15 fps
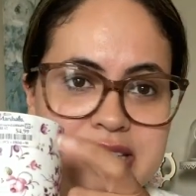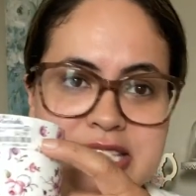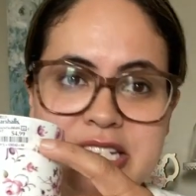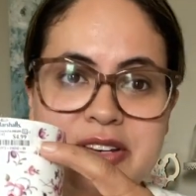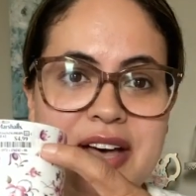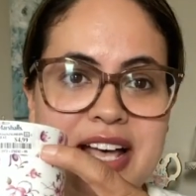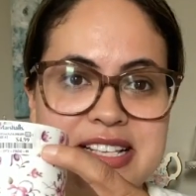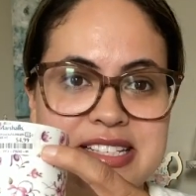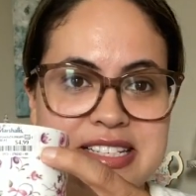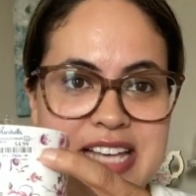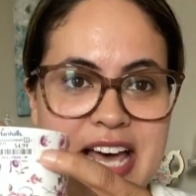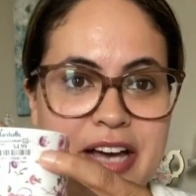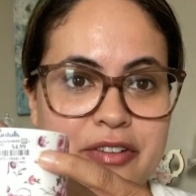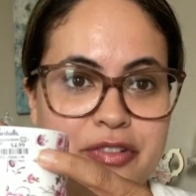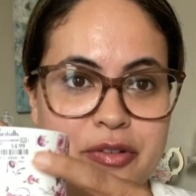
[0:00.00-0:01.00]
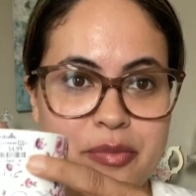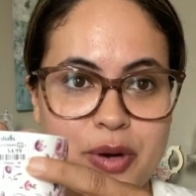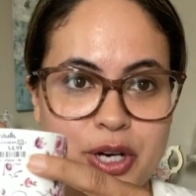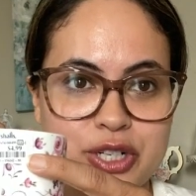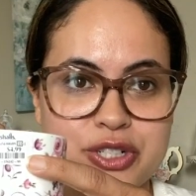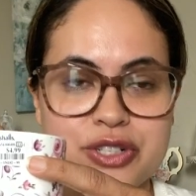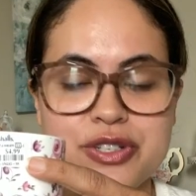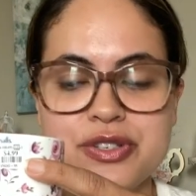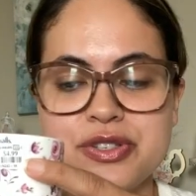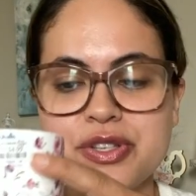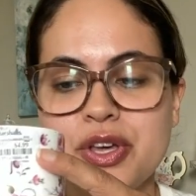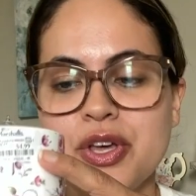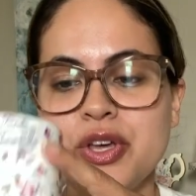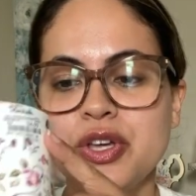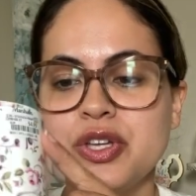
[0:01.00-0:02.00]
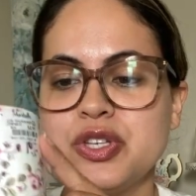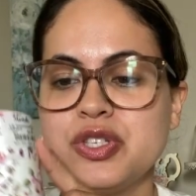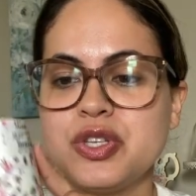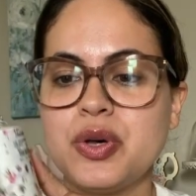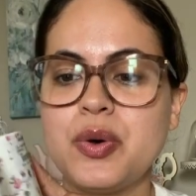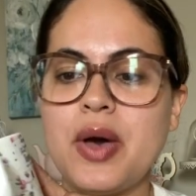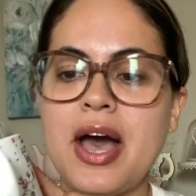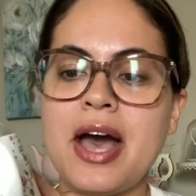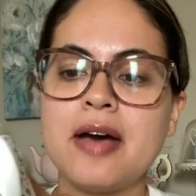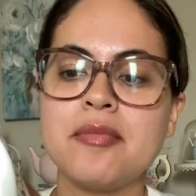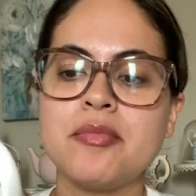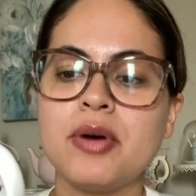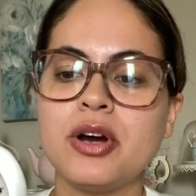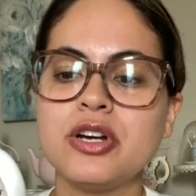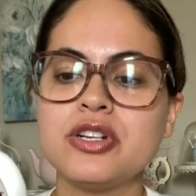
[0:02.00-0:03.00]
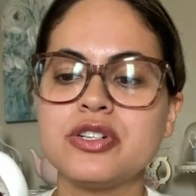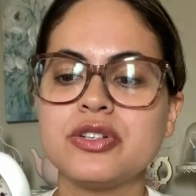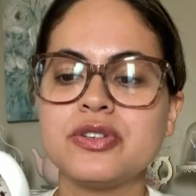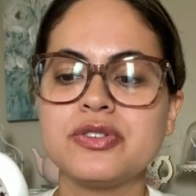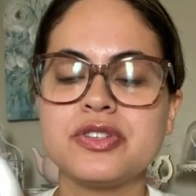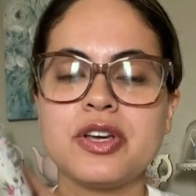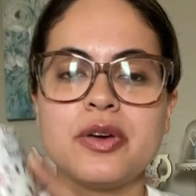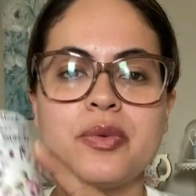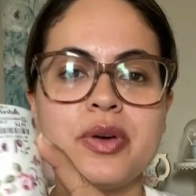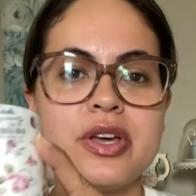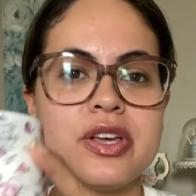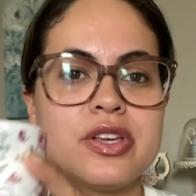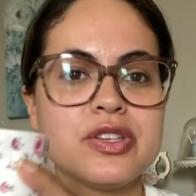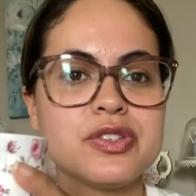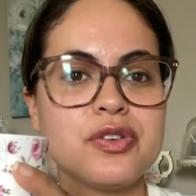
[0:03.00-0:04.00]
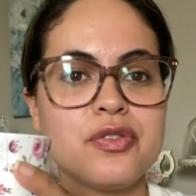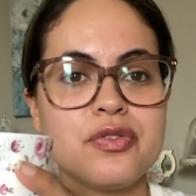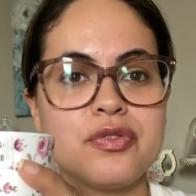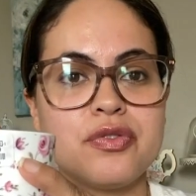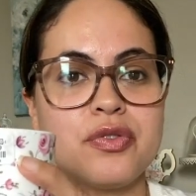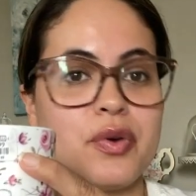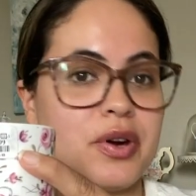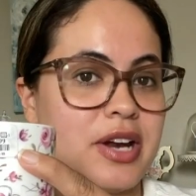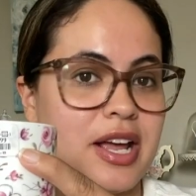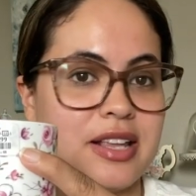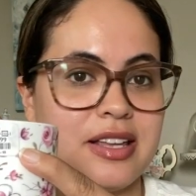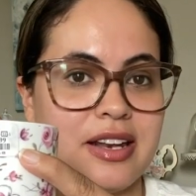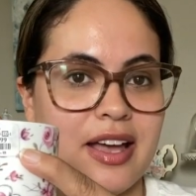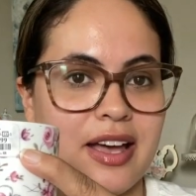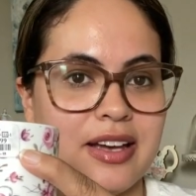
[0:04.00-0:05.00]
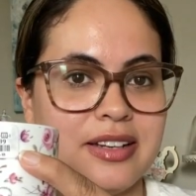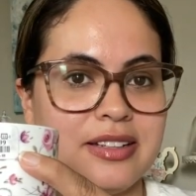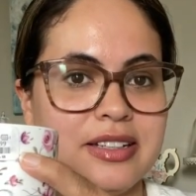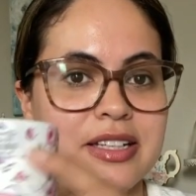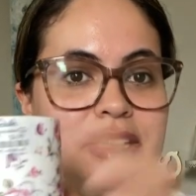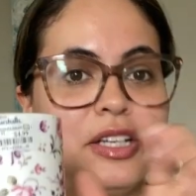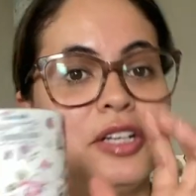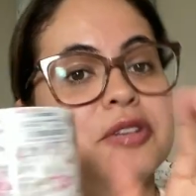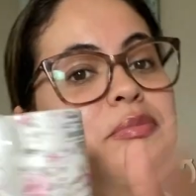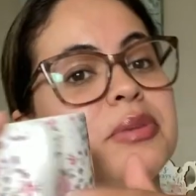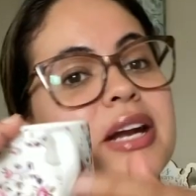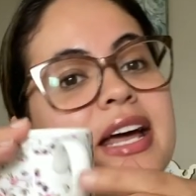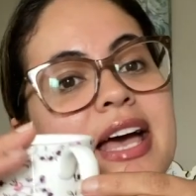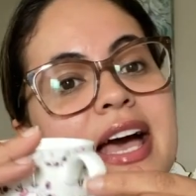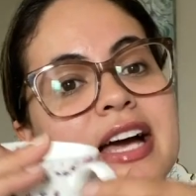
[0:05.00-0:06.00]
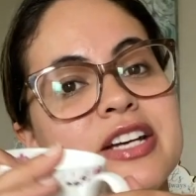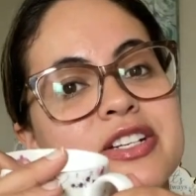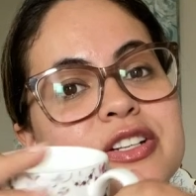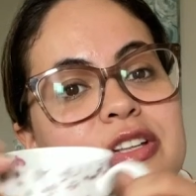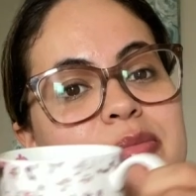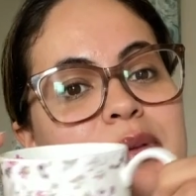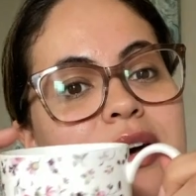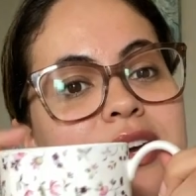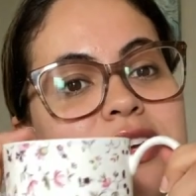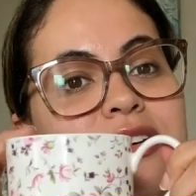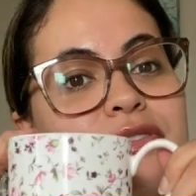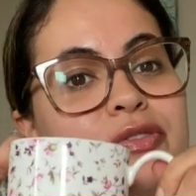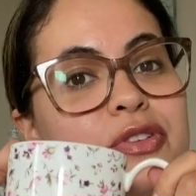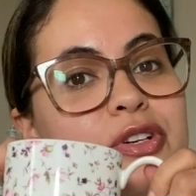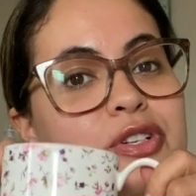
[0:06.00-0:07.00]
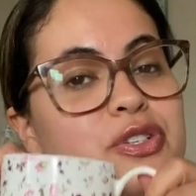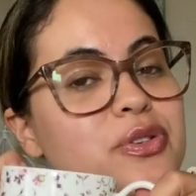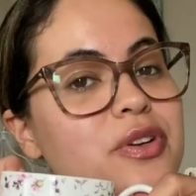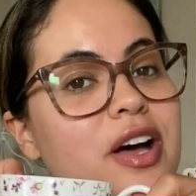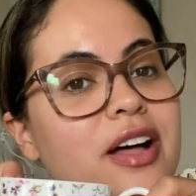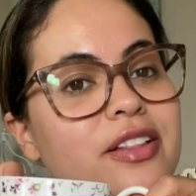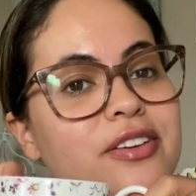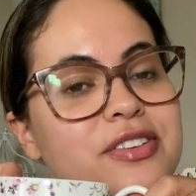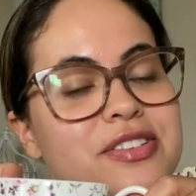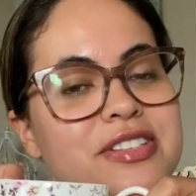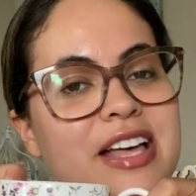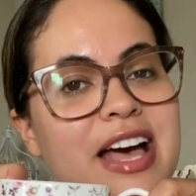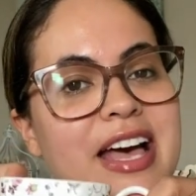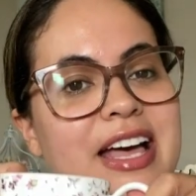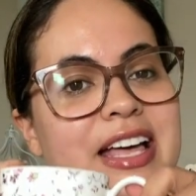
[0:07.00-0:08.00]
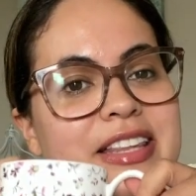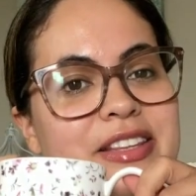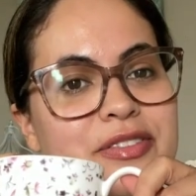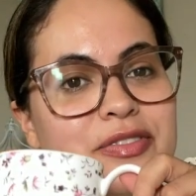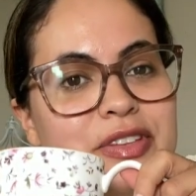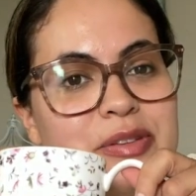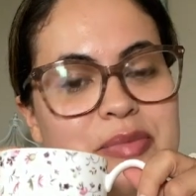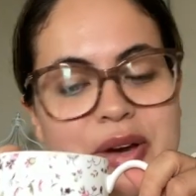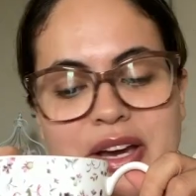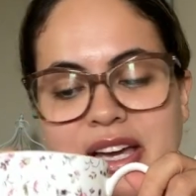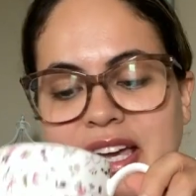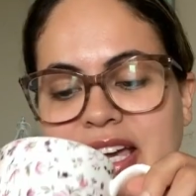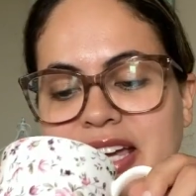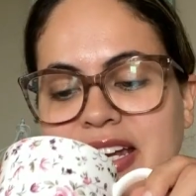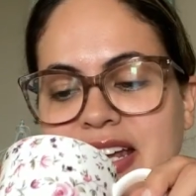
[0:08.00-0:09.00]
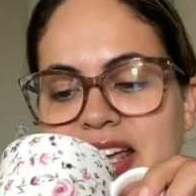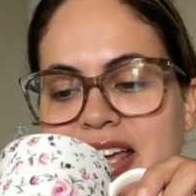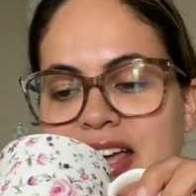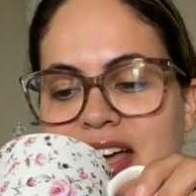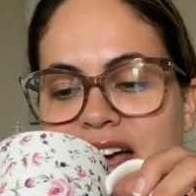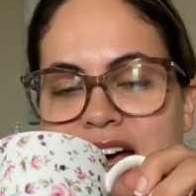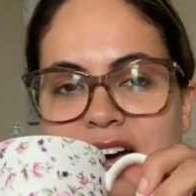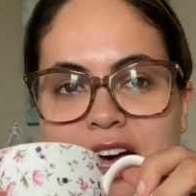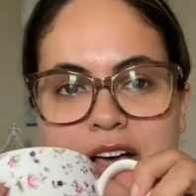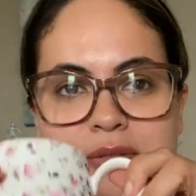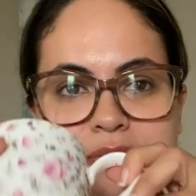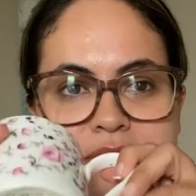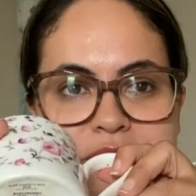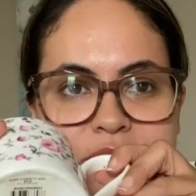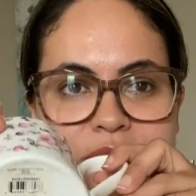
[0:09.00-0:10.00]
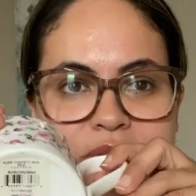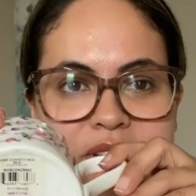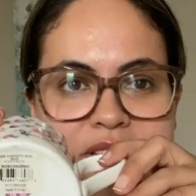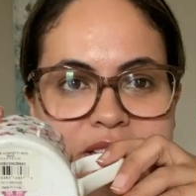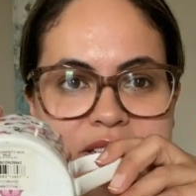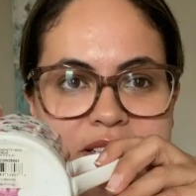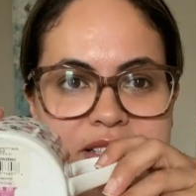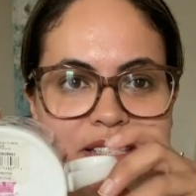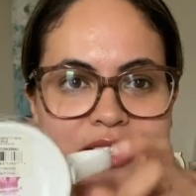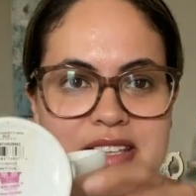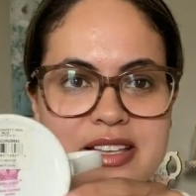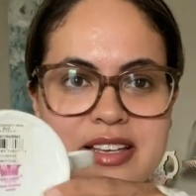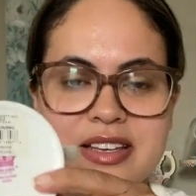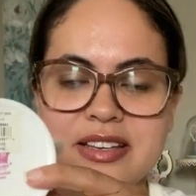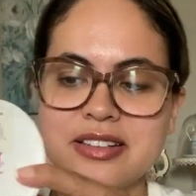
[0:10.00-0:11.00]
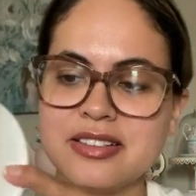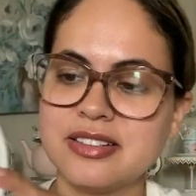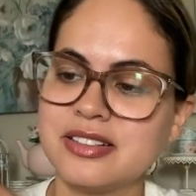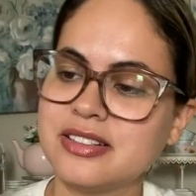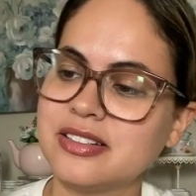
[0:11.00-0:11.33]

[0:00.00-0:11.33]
still has the tag from Marshall's. So at Marshall's it was $4.99, but I actually bought it for $2 at the flea market. So this is the